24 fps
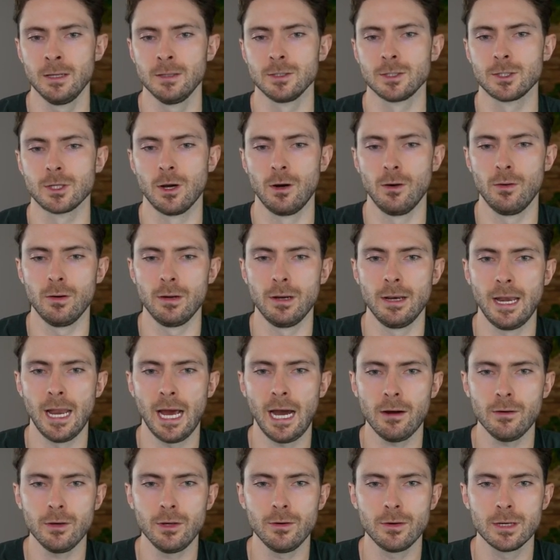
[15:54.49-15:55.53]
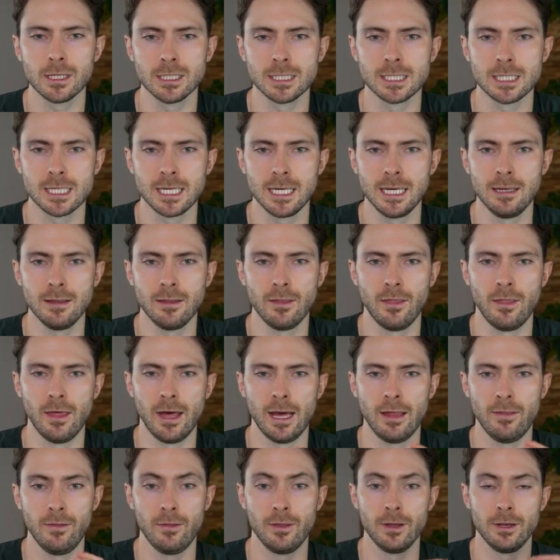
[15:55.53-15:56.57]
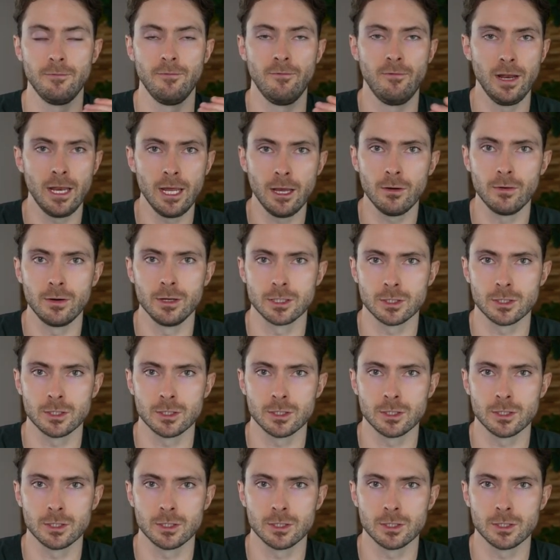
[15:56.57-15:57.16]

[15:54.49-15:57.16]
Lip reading: So now you can see that the video